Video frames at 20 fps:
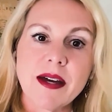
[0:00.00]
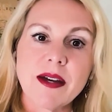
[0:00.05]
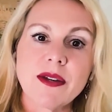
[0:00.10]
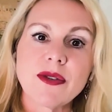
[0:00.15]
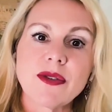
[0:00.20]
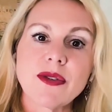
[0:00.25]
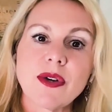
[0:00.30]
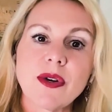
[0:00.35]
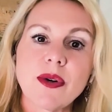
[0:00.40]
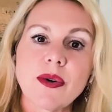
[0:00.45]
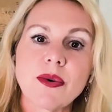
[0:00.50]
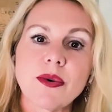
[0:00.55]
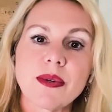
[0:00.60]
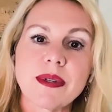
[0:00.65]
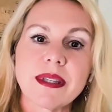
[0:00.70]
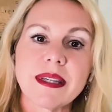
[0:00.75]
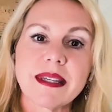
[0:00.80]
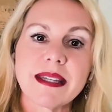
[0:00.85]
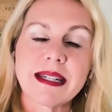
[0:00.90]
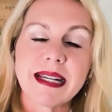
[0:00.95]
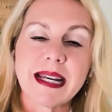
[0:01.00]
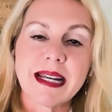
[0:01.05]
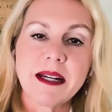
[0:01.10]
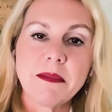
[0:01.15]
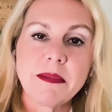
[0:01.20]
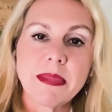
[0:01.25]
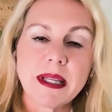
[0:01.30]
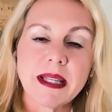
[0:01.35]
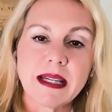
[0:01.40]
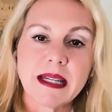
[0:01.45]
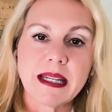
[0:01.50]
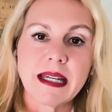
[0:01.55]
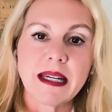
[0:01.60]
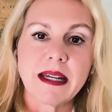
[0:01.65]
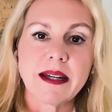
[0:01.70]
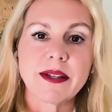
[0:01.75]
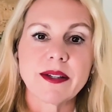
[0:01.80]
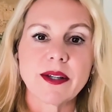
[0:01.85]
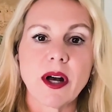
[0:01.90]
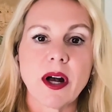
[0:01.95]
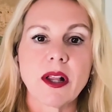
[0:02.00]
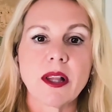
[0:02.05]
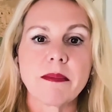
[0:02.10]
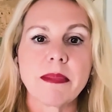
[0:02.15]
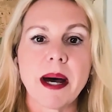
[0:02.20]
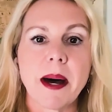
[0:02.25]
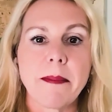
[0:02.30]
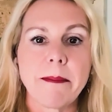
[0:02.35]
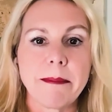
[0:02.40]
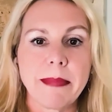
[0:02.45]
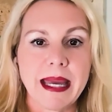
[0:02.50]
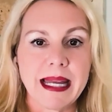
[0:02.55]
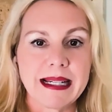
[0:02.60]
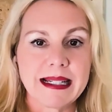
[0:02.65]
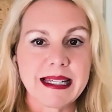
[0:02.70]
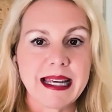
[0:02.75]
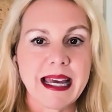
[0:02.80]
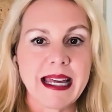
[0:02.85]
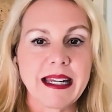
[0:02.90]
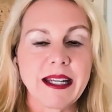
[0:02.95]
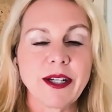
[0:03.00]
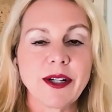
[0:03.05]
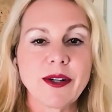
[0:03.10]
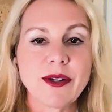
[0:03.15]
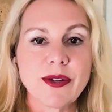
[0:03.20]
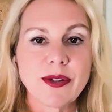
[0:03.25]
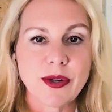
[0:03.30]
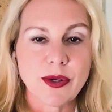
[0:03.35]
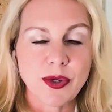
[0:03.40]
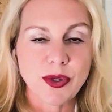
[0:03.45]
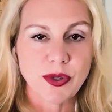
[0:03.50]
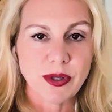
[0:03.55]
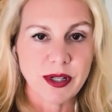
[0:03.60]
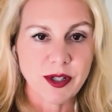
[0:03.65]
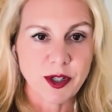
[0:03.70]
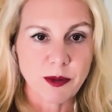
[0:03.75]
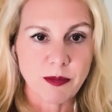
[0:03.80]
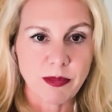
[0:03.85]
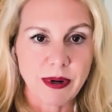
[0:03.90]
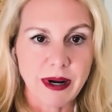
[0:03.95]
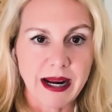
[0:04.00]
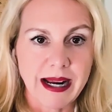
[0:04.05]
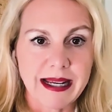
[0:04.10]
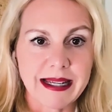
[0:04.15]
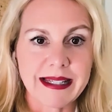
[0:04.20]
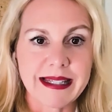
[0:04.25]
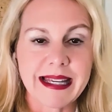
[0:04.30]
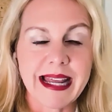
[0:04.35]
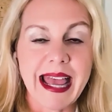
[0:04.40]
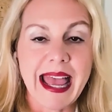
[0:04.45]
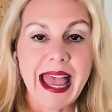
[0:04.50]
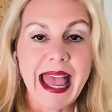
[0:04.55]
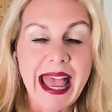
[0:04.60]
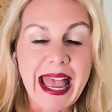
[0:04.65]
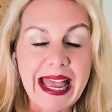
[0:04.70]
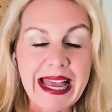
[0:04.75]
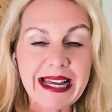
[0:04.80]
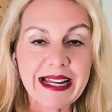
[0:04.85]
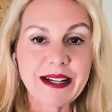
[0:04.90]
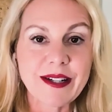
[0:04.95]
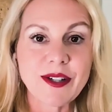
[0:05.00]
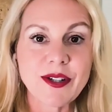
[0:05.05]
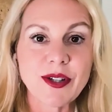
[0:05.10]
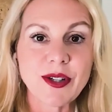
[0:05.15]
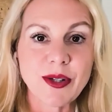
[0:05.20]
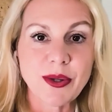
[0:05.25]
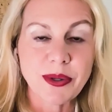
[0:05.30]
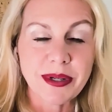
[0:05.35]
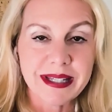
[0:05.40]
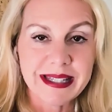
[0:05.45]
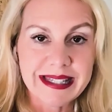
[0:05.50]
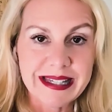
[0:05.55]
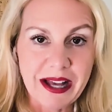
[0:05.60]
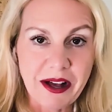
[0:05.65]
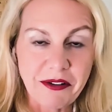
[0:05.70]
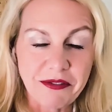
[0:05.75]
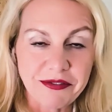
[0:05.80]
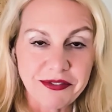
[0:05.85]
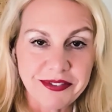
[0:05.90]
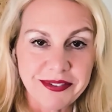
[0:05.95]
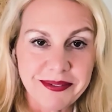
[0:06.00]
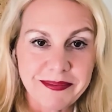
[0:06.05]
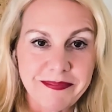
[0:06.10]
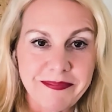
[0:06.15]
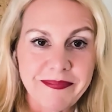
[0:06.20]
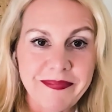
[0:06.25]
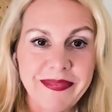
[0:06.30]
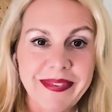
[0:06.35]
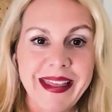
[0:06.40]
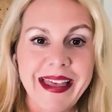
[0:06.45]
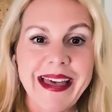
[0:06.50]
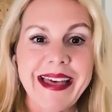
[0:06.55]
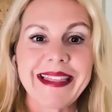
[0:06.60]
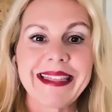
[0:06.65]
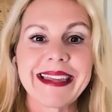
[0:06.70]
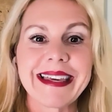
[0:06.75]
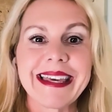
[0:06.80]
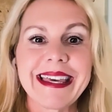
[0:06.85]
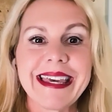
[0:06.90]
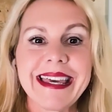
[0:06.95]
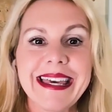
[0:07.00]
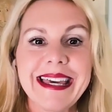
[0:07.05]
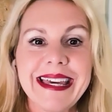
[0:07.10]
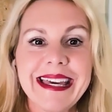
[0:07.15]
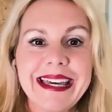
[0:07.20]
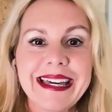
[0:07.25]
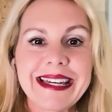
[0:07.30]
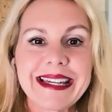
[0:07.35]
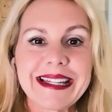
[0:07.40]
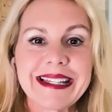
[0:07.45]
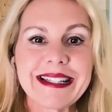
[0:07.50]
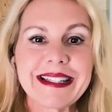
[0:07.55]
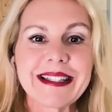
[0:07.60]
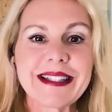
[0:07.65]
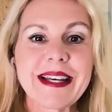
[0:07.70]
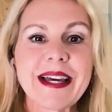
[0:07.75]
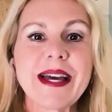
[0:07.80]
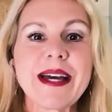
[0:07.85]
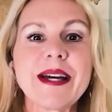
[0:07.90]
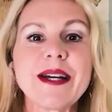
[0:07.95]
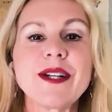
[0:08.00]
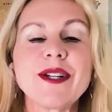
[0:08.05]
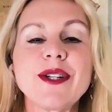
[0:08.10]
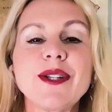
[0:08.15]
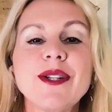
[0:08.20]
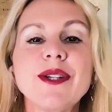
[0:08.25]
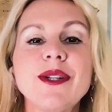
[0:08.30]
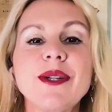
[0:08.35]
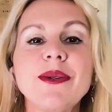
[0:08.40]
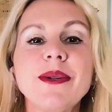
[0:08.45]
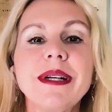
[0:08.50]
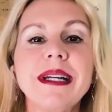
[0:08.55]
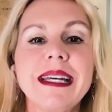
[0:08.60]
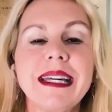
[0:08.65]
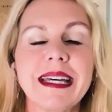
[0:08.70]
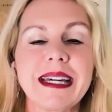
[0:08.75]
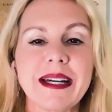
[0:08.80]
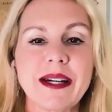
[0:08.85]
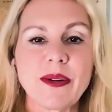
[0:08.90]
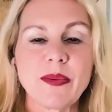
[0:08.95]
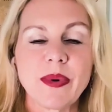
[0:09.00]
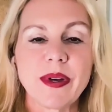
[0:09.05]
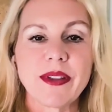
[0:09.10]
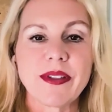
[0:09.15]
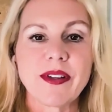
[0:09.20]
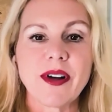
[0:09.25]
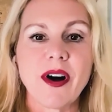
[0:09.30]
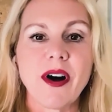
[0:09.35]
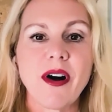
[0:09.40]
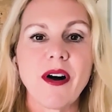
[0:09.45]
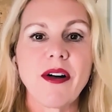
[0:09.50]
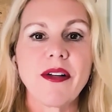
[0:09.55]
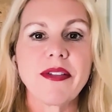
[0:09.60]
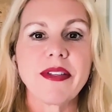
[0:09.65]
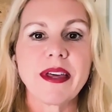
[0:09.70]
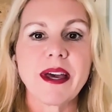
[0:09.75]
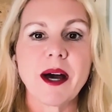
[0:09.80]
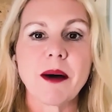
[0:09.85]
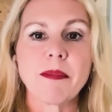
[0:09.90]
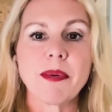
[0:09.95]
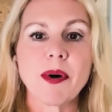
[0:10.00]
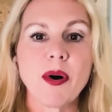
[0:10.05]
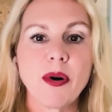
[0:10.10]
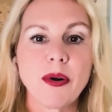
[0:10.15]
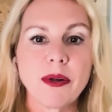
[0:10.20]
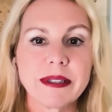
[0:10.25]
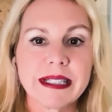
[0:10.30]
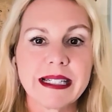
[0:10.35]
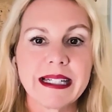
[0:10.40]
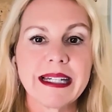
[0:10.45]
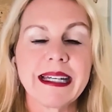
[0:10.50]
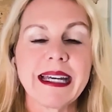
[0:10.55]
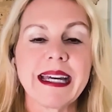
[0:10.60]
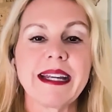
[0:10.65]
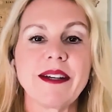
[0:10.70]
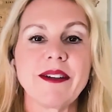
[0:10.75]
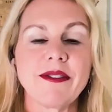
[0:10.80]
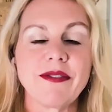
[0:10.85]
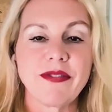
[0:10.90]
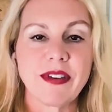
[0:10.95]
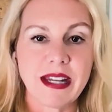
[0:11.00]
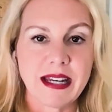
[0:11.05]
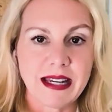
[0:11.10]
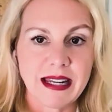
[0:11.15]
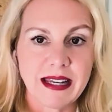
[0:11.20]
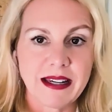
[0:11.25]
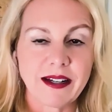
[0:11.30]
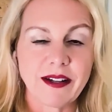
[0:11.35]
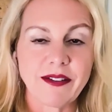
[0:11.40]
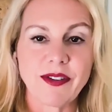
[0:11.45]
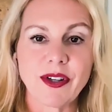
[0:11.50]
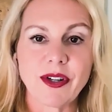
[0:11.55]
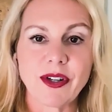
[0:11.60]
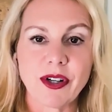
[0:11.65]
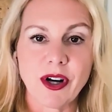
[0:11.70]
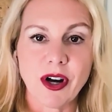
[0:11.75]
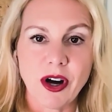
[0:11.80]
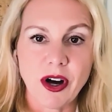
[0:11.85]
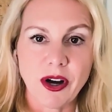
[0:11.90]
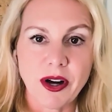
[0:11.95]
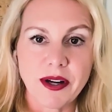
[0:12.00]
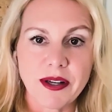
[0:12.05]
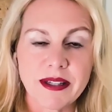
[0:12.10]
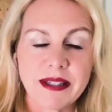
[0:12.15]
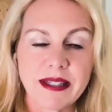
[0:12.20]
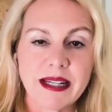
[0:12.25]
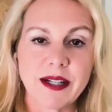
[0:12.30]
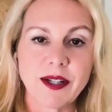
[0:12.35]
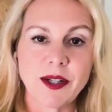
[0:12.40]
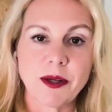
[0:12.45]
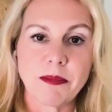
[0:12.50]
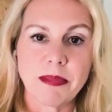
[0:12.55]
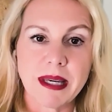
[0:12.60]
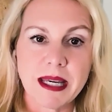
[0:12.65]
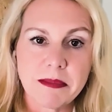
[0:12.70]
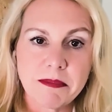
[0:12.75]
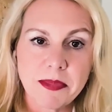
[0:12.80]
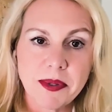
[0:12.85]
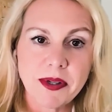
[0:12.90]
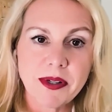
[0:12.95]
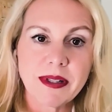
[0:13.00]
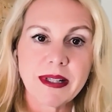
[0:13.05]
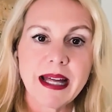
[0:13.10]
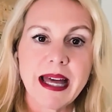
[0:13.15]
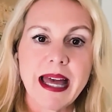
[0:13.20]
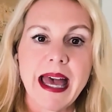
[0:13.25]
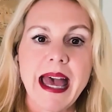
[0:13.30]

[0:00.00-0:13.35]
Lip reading: So sustainability is all about maintaining your social enterprise and yourself. The key is doing it with all the upholding and defending of your cause and your people,